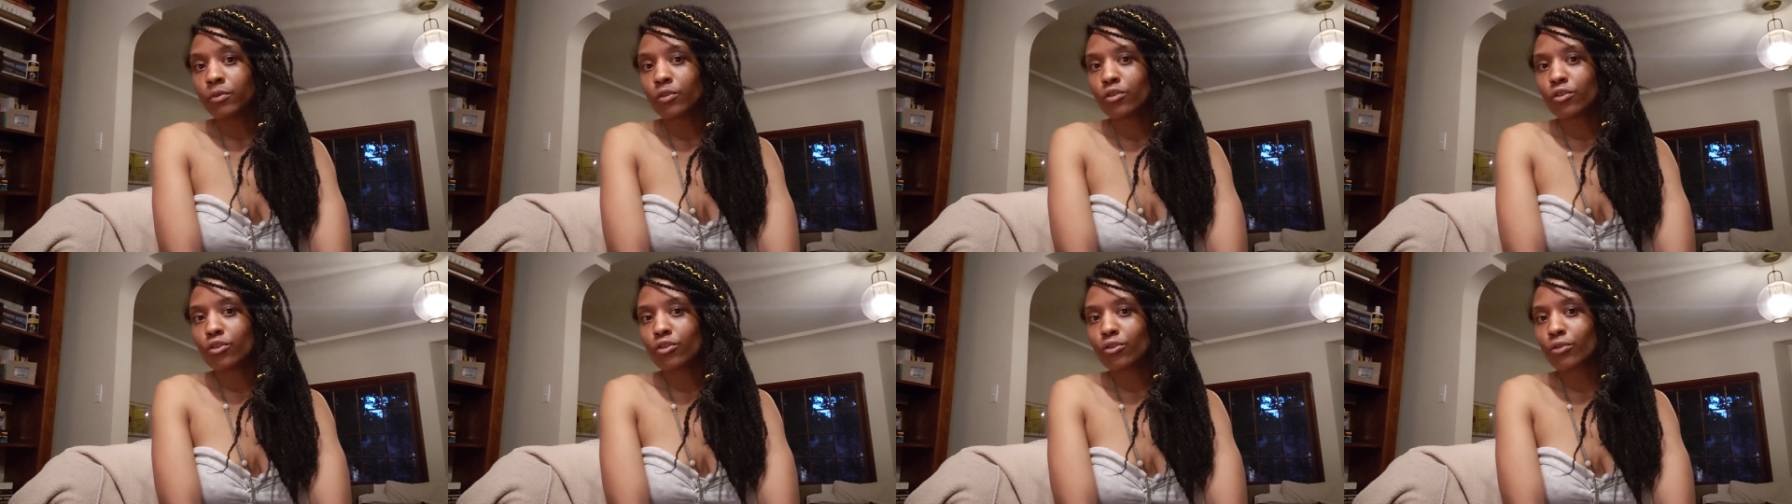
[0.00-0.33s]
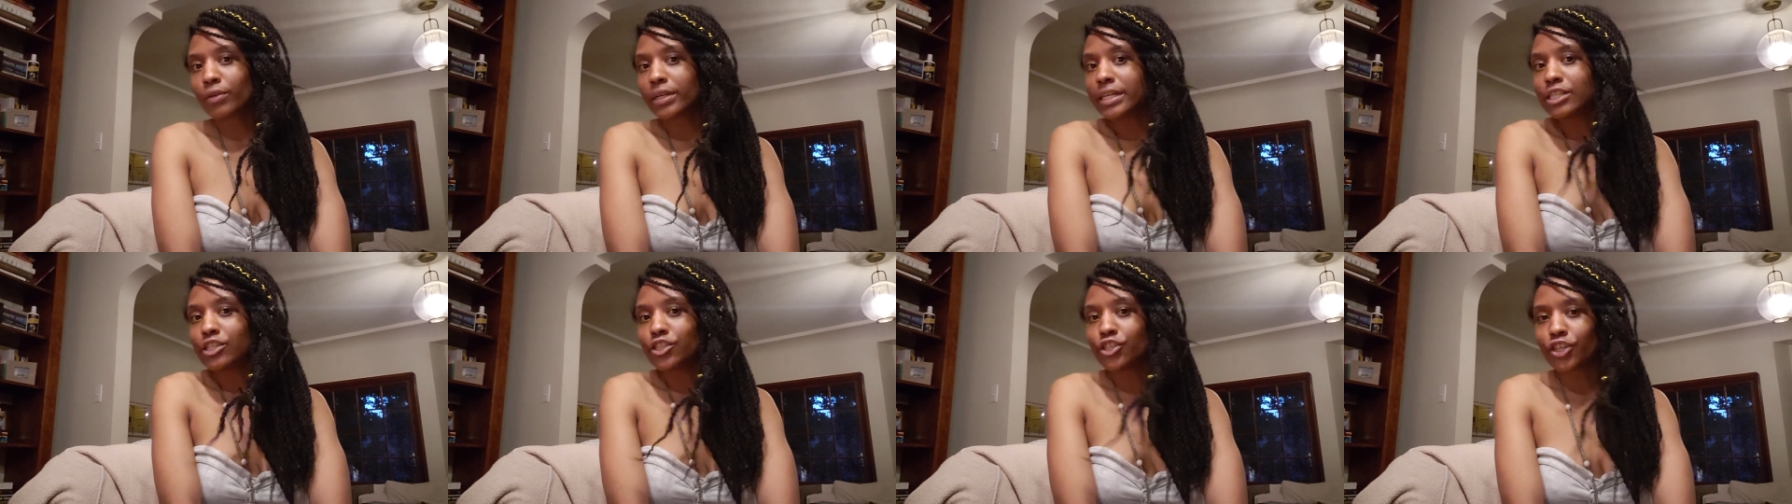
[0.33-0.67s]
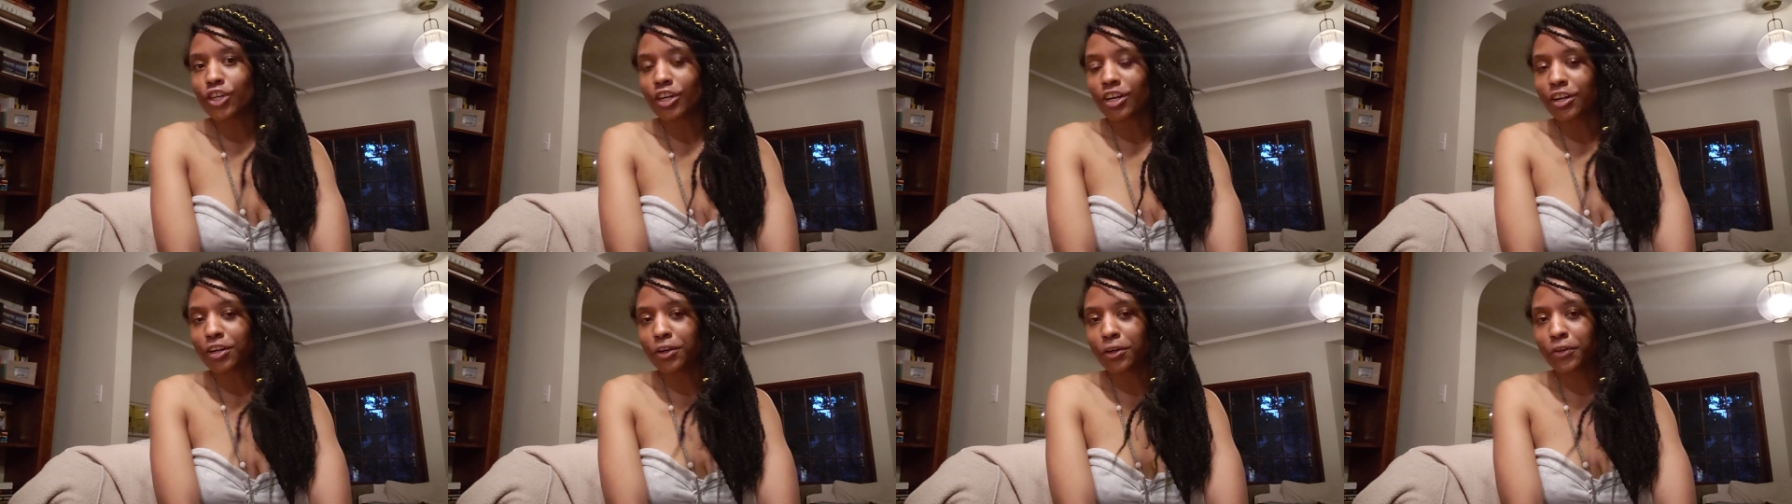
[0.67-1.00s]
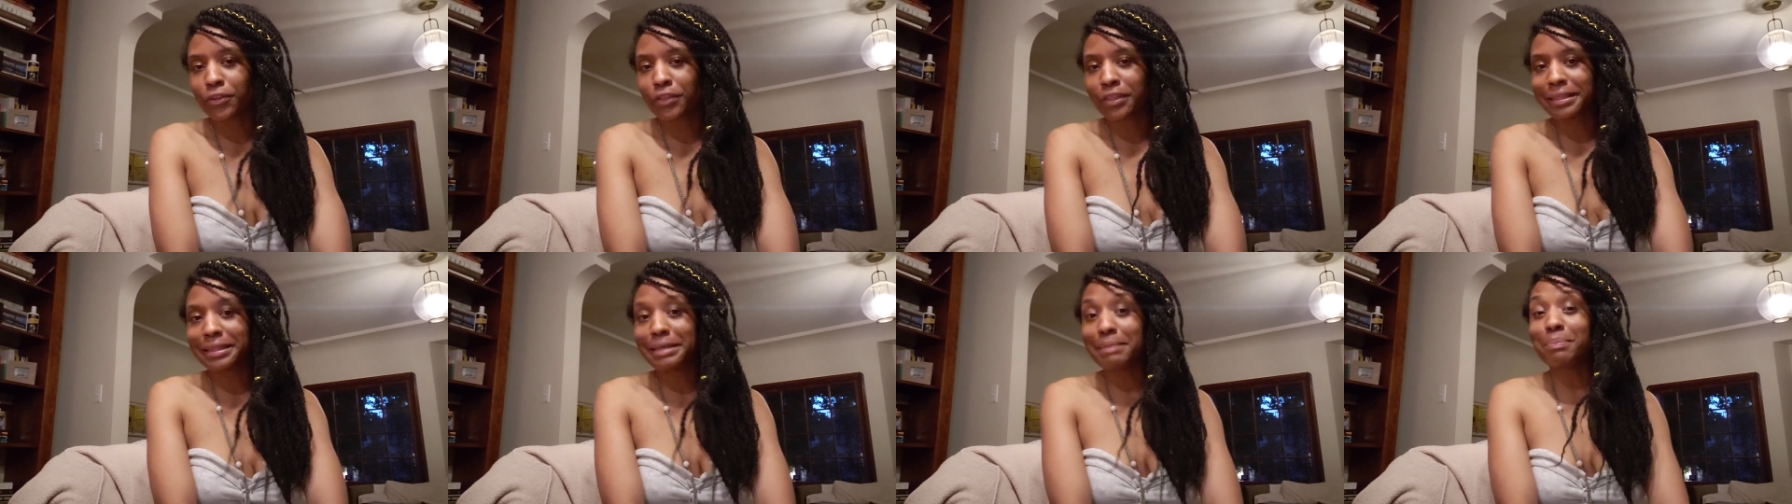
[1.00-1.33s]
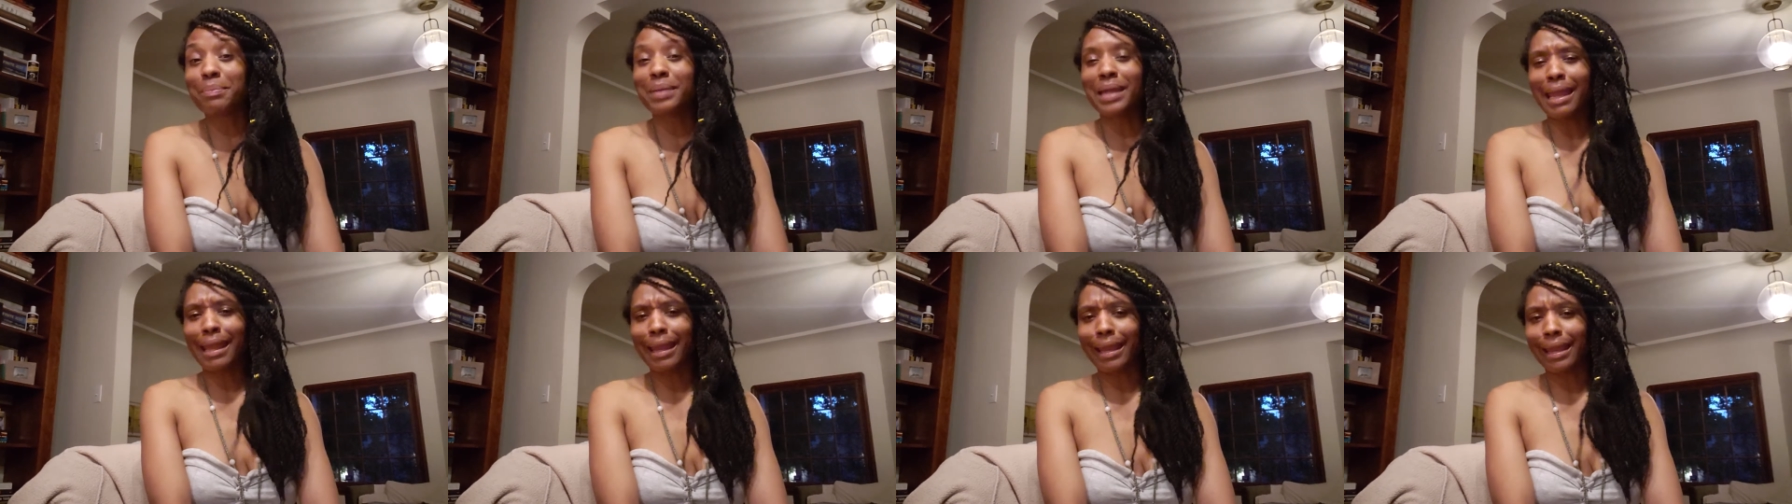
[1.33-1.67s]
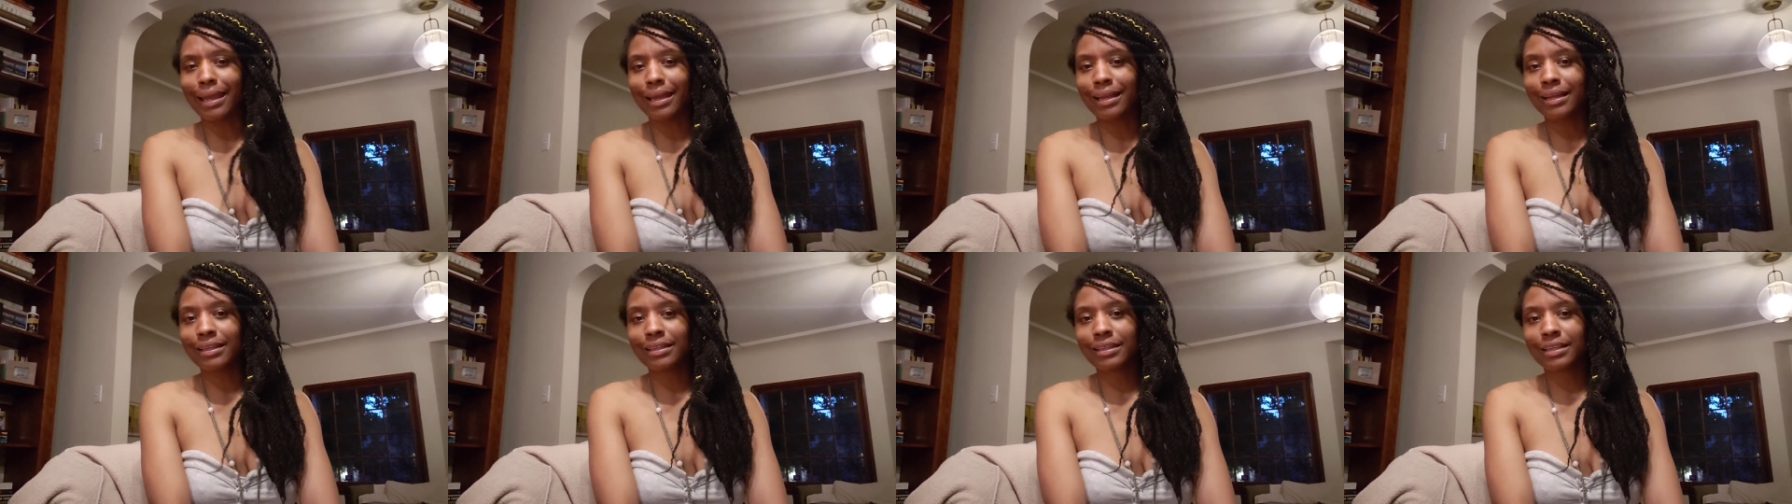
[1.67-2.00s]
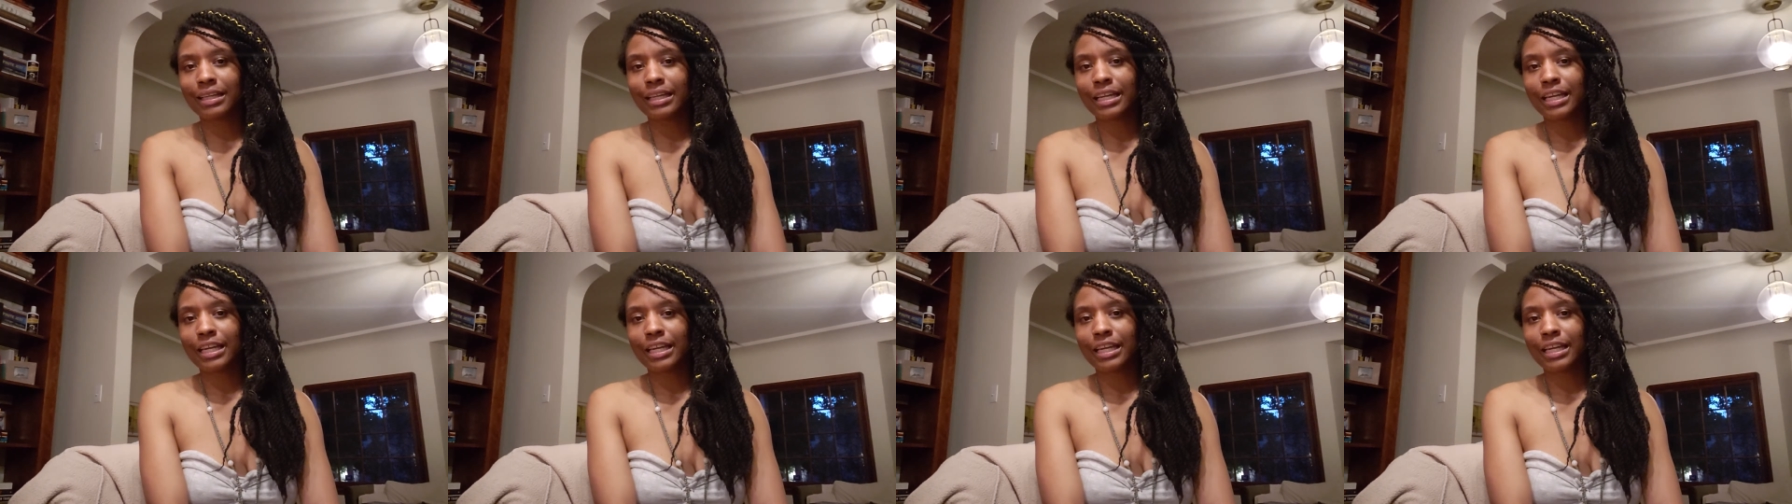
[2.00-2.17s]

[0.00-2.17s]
creature, earthly being.